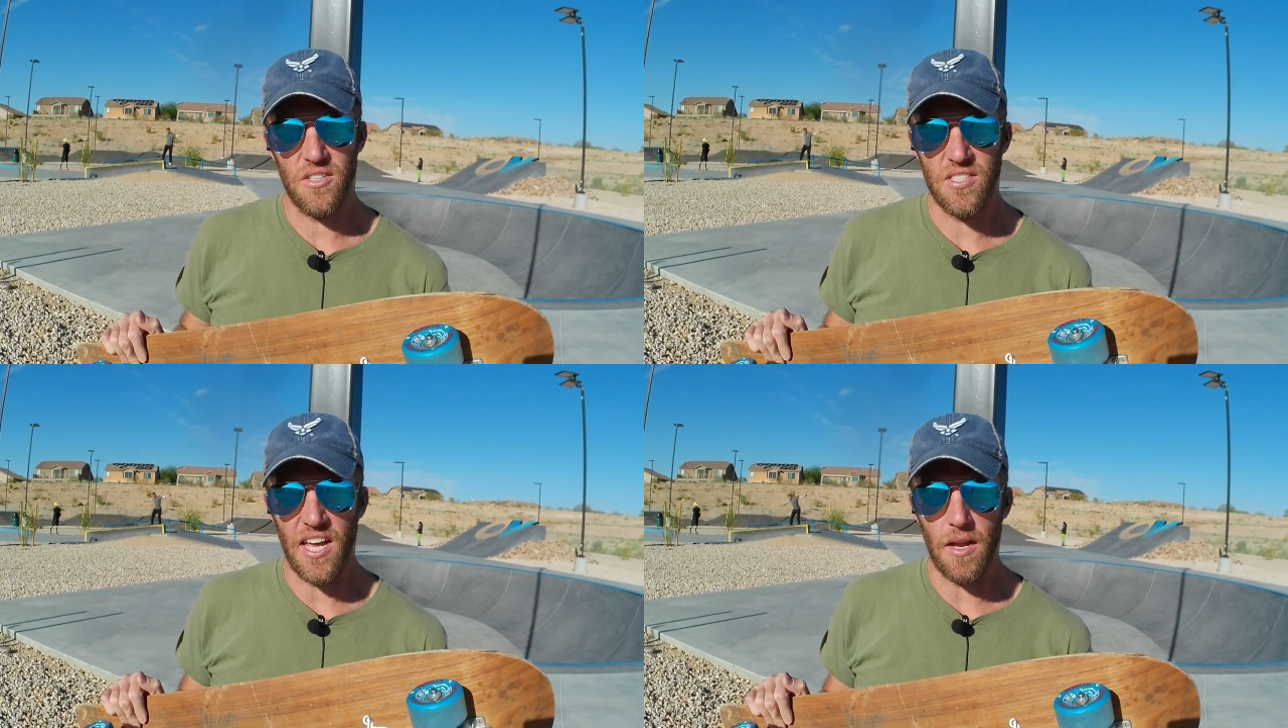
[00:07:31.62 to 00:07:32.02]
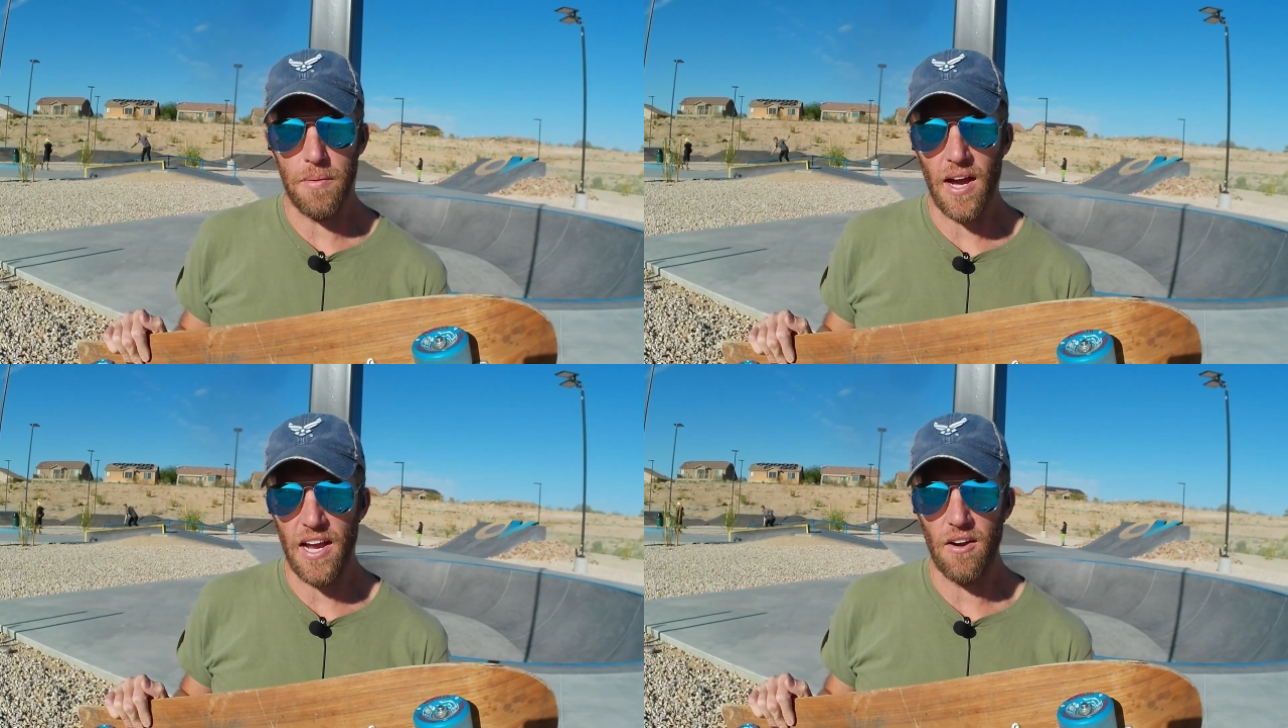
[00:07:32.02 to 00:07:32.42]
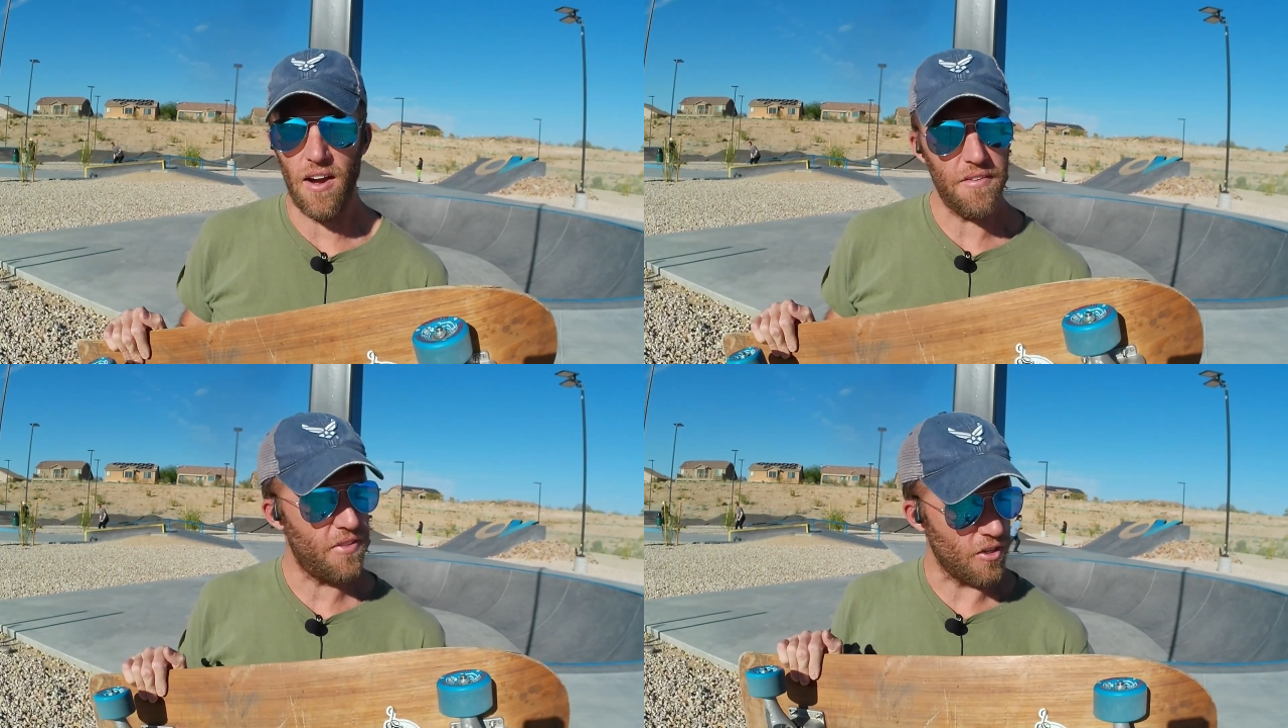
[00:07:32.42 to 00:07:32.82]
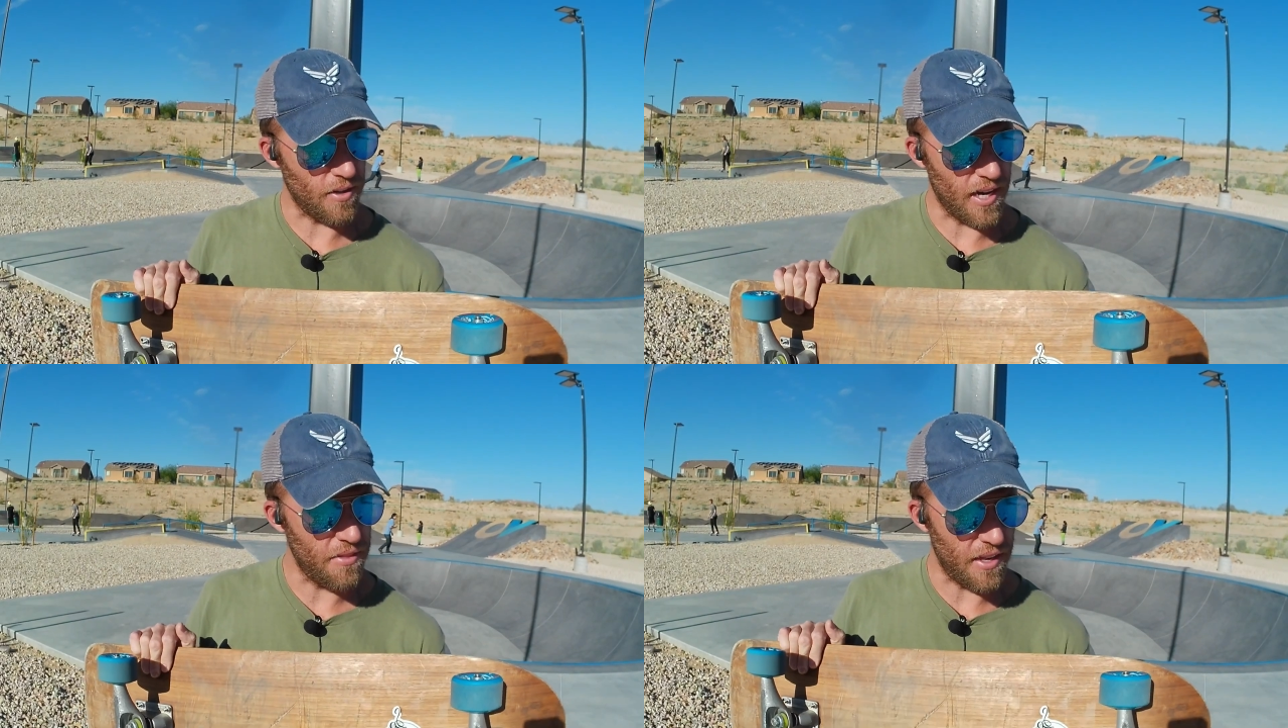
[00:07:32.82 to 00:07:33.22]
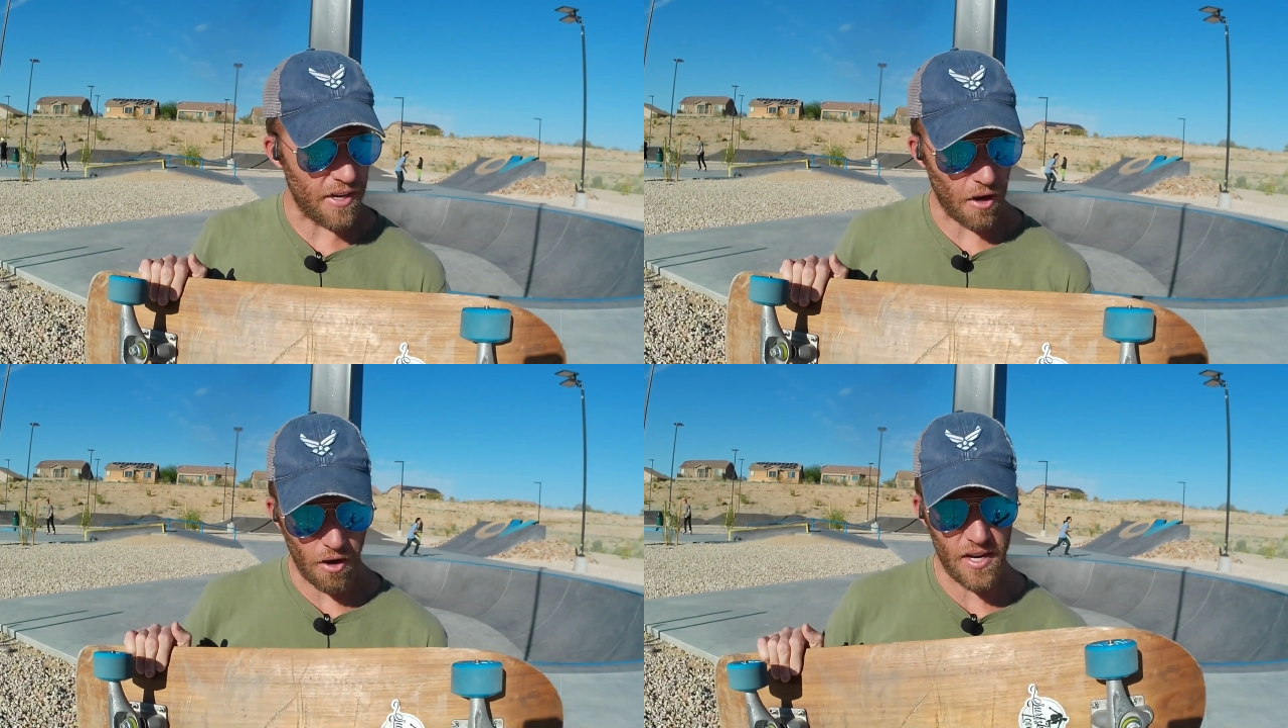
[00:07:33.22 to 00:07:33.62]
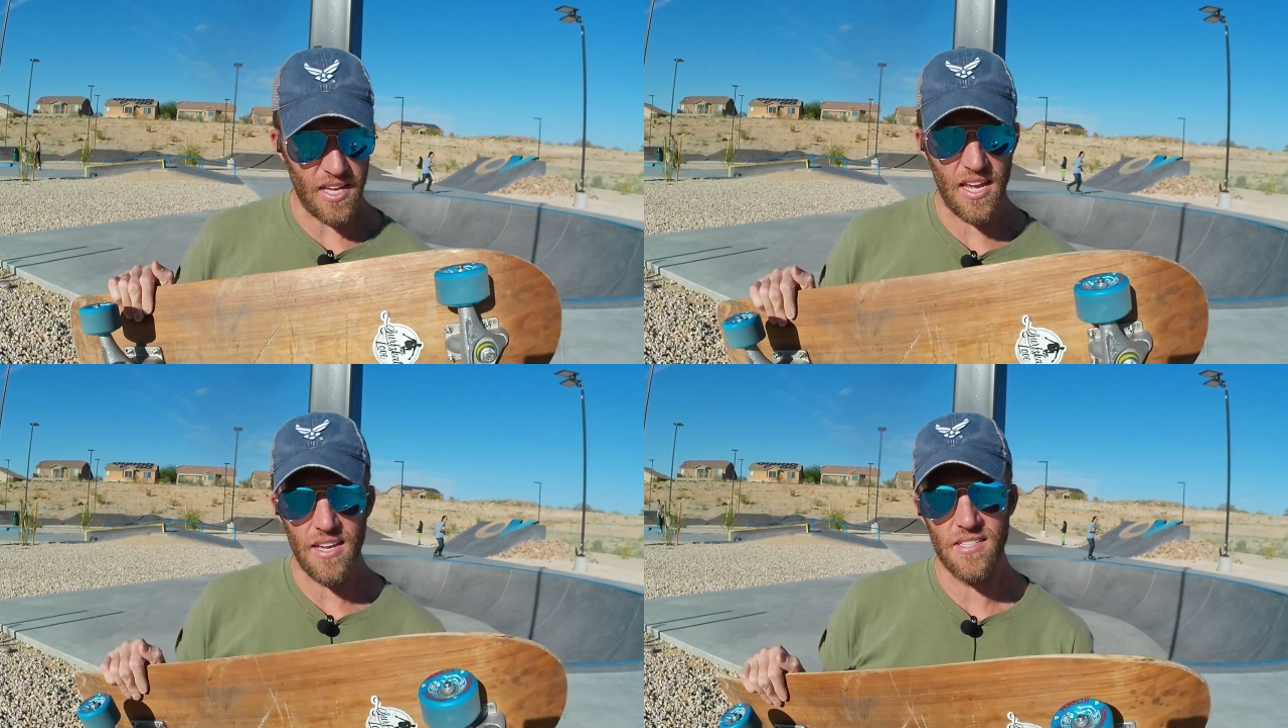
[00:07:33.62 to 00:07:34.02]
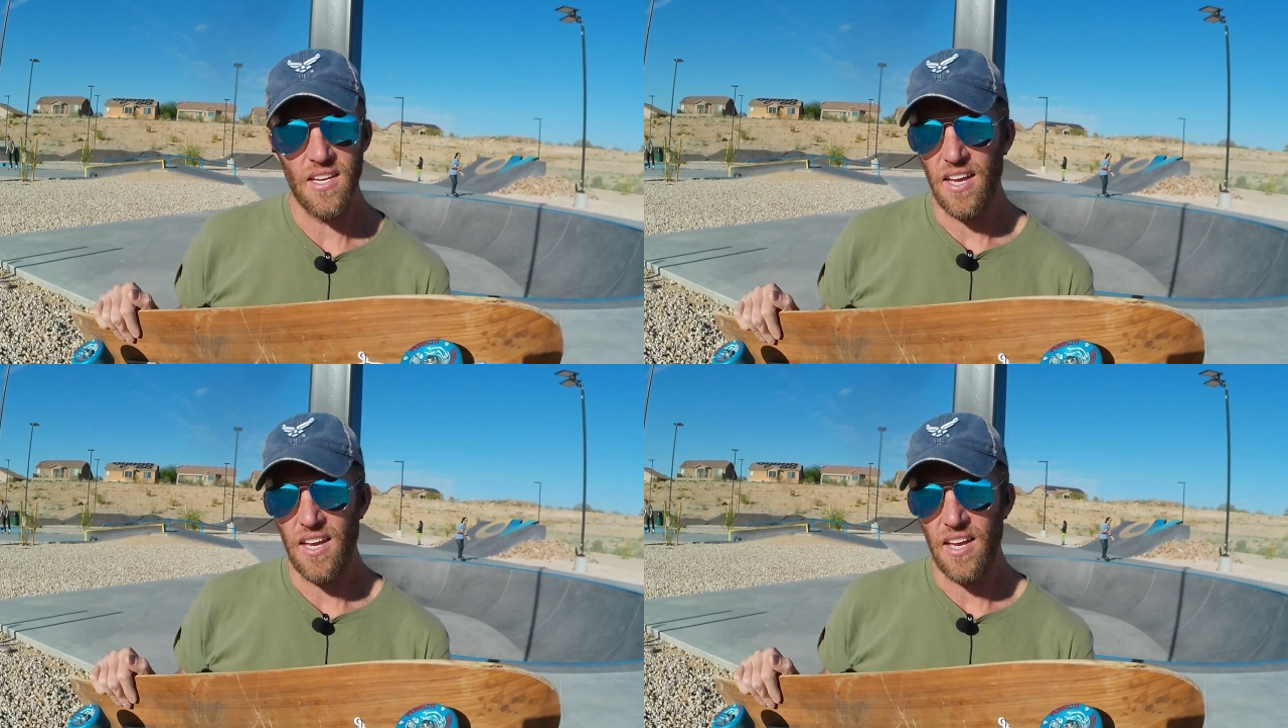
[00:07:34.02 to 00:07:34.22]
setup higher off the ground than it already is,